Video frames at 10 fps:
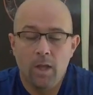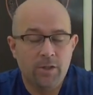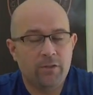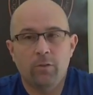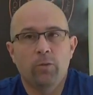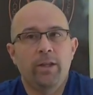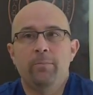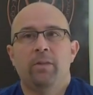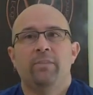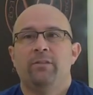just a really
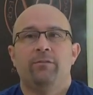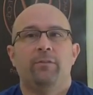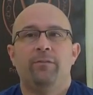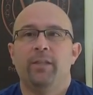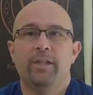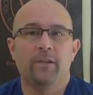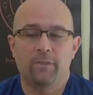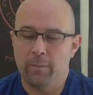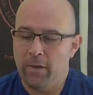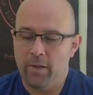pleasant, fulfilling
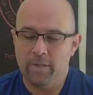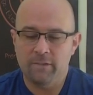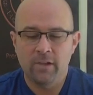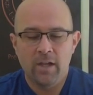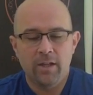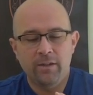experience.